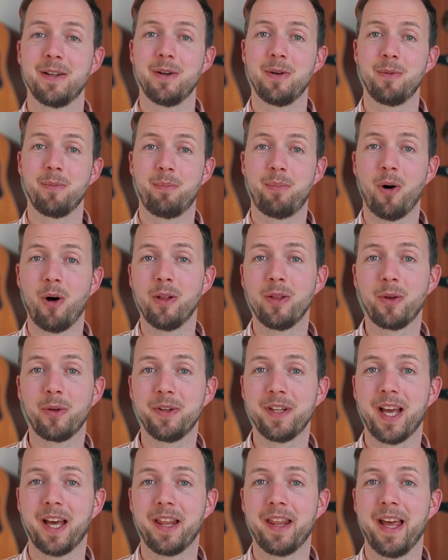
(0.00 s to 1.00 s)
Bolt, on
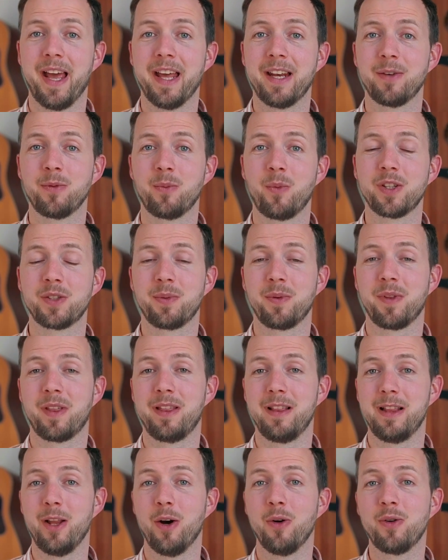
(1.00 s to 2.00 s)
the other hand, works with
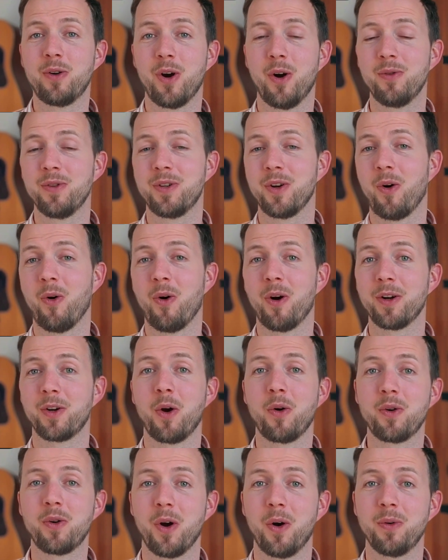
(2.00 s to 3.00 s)
low code or
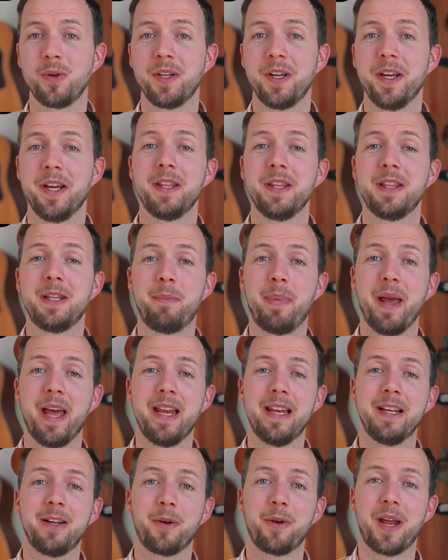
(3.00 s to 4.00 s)
no code
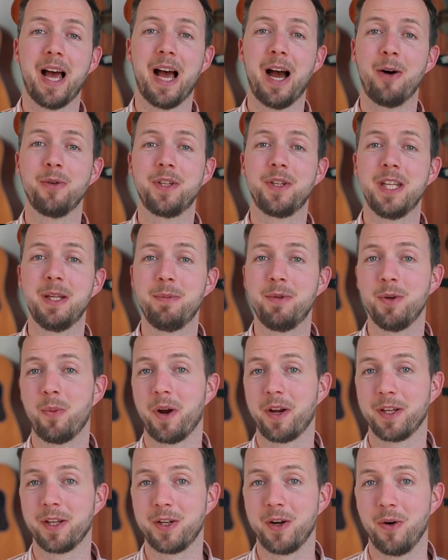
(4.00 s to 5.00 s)
depending on how deep you
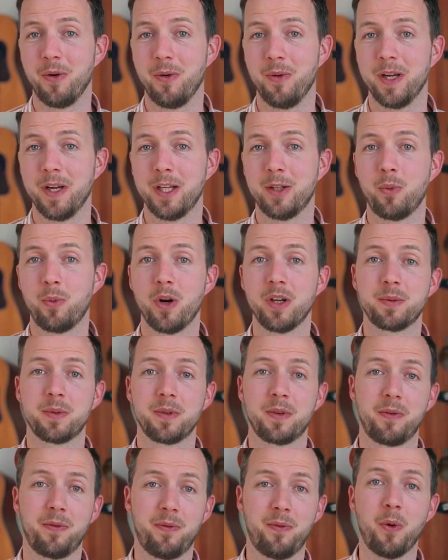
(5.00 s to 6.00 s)
want to go. It works
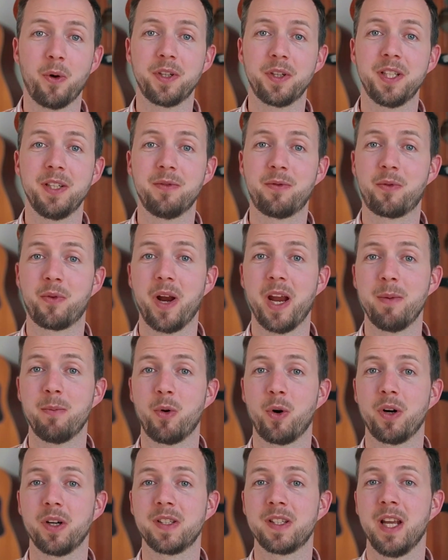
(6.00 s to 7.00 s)
with 14
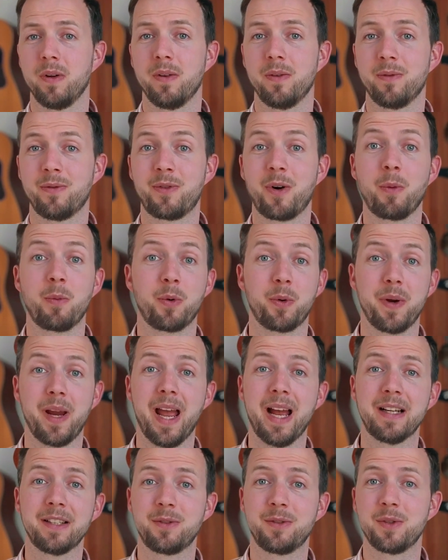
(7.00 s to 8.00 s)
frameworks from
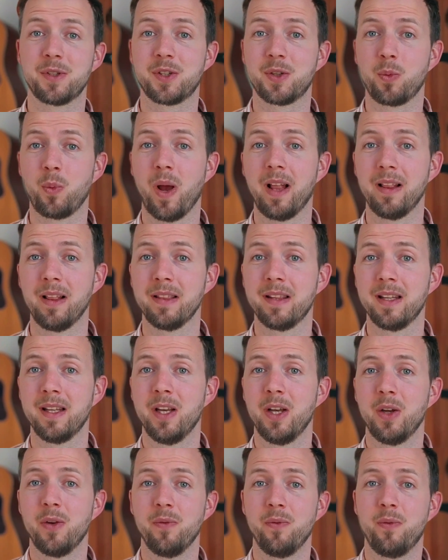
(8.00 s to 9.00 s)
React to Svelte,
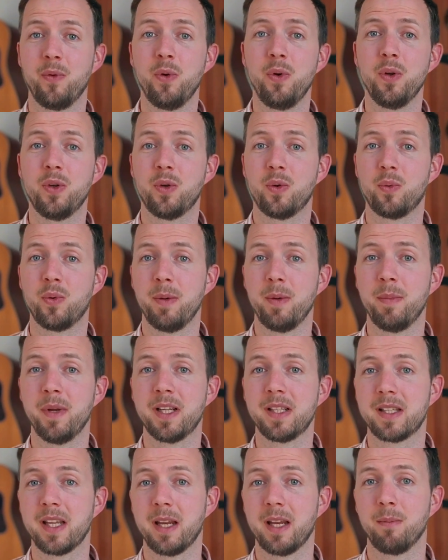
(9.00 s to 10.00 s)
Vue to
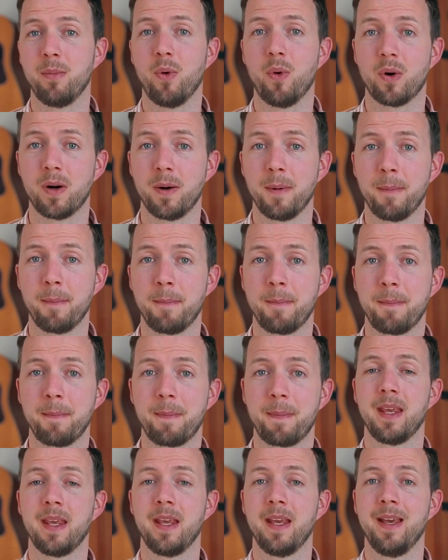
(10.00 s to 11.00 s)
Remix and more.
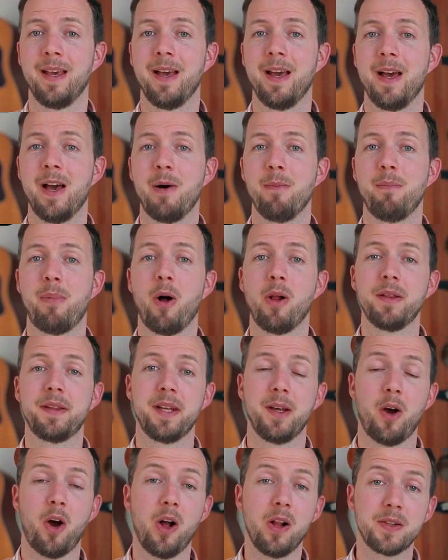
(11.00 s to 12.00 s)
Bolt
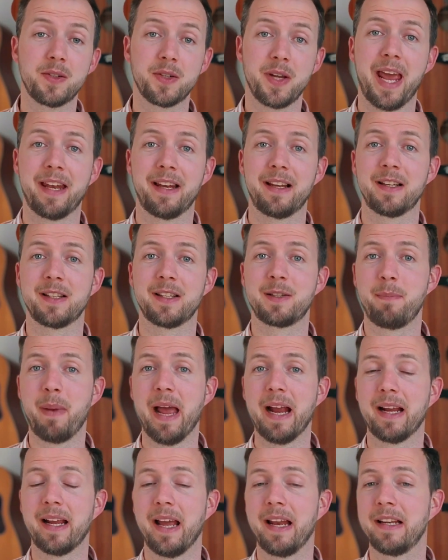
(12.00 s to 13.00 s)
also handles
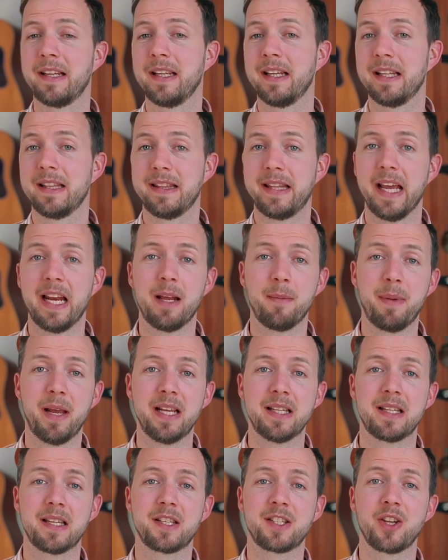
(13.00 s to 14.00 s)
backend,
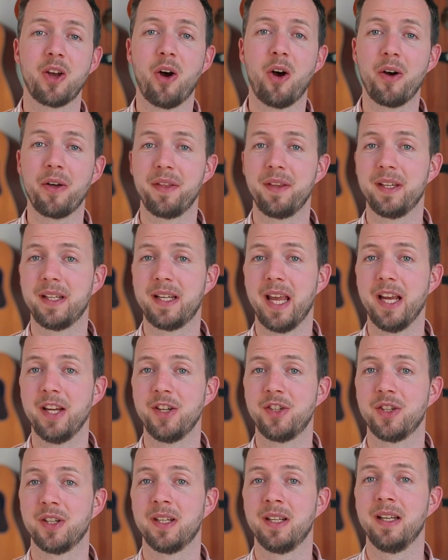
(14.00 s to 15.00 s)
databases,
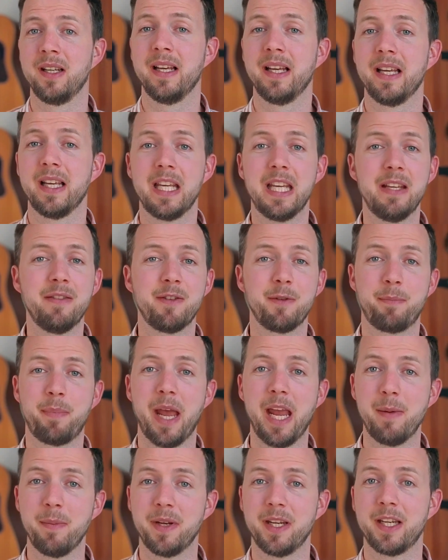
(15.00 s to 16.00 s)
authentication, even
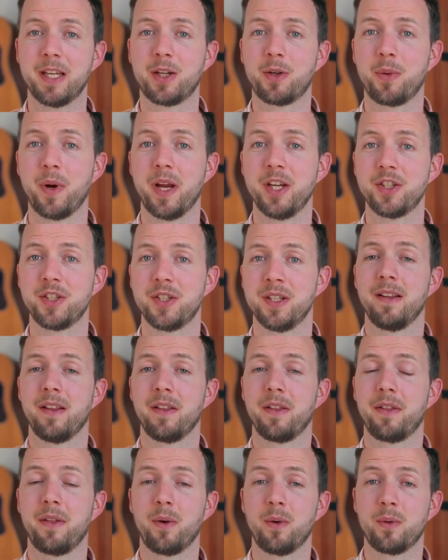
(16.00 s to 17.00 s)
payment integration,
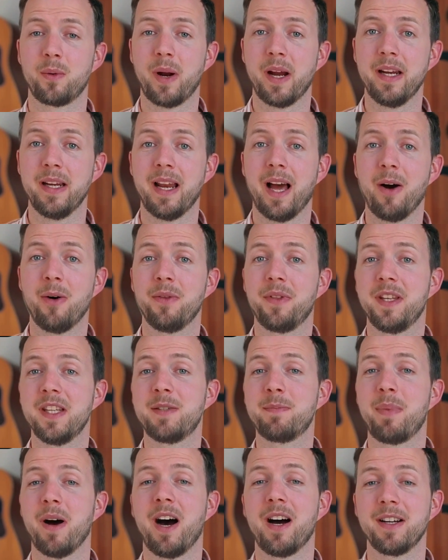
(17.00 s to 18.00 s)
though right now this
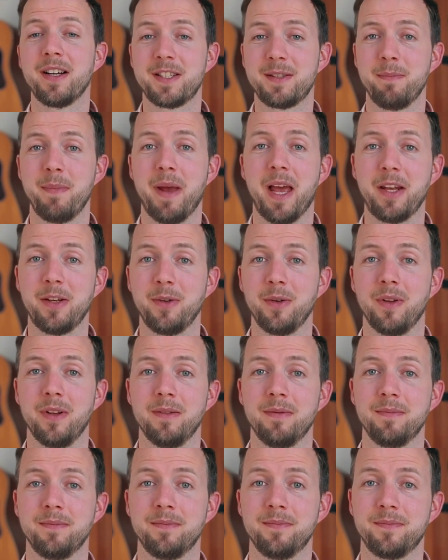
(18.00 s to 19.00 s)
part is manual.
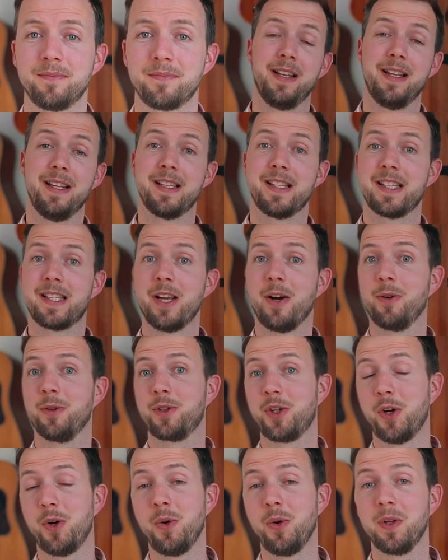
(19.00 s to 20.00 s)
So
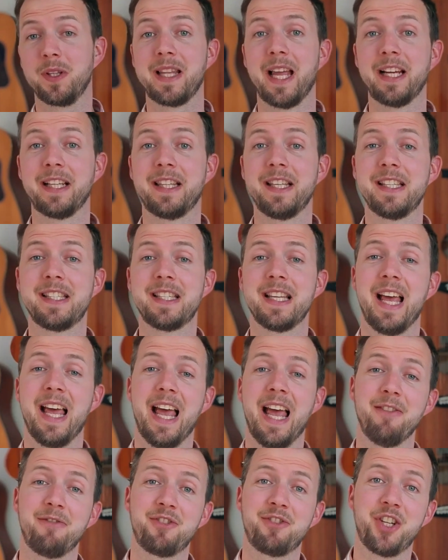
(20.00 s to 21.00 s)
tools like this
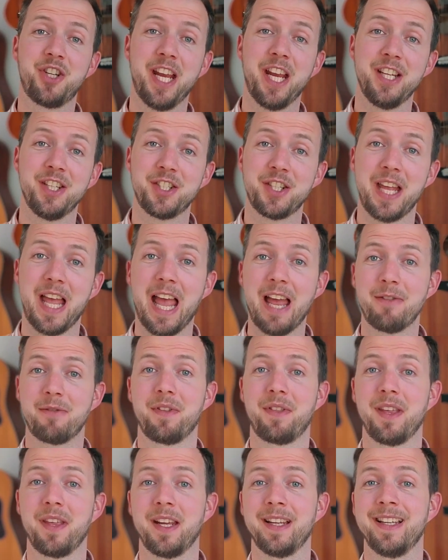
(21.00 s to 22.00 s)
have changed
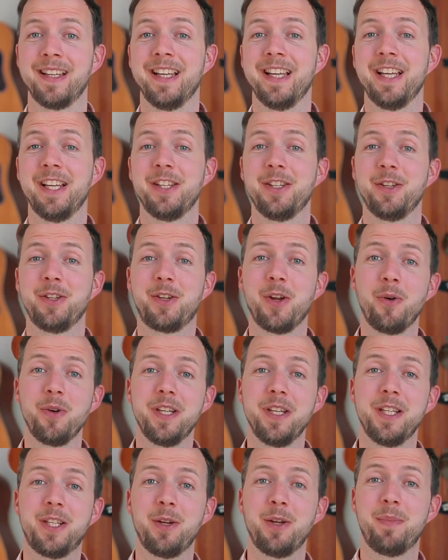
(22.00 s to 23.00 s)
everything. You don't
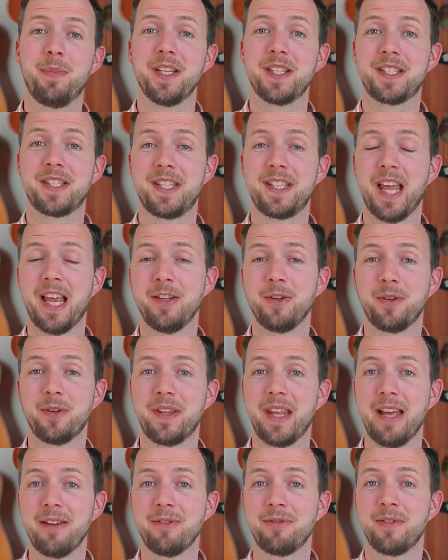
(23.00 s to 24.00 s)
need to be a senior
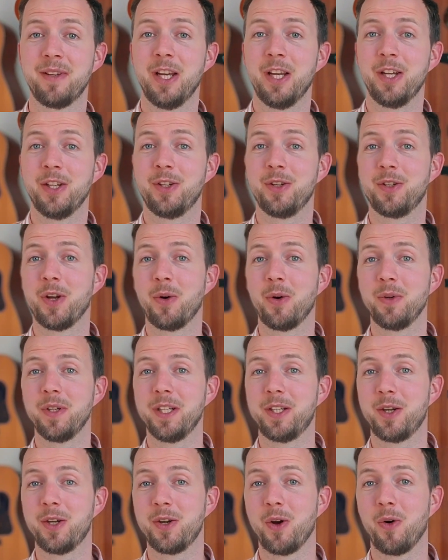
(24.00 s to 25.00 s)
dev, you don't need
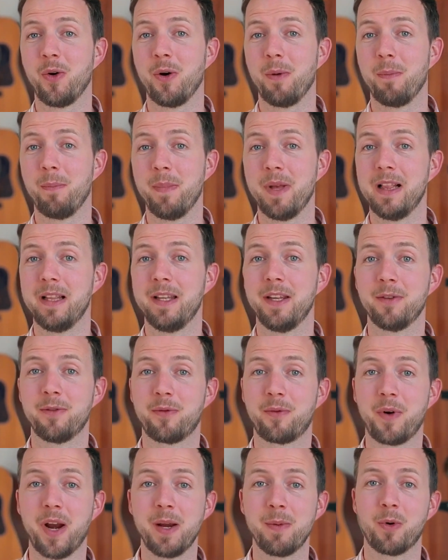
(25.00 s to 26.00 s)
to know a million
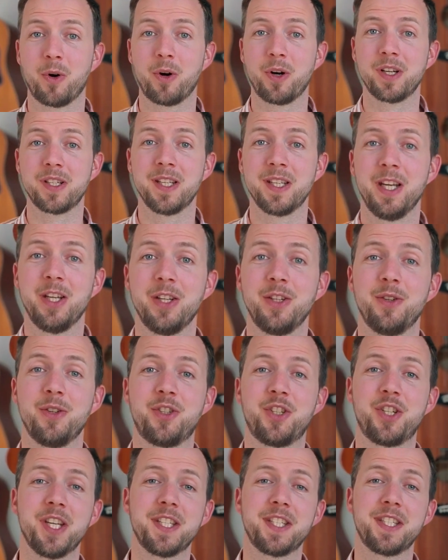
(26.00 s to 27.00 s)
frameworks, you
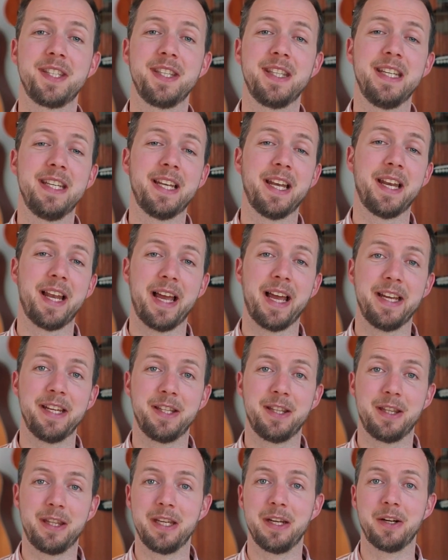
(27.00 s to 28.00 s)
just need an
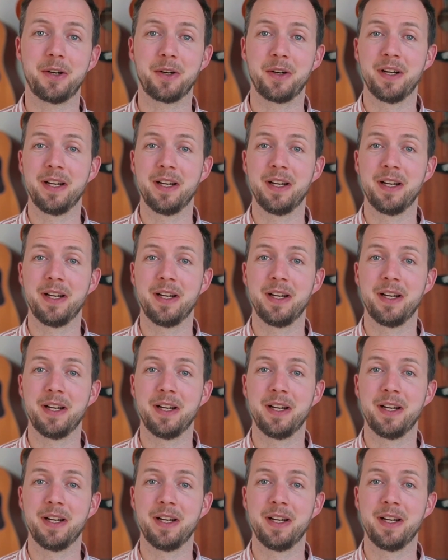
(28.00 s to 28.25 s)
idea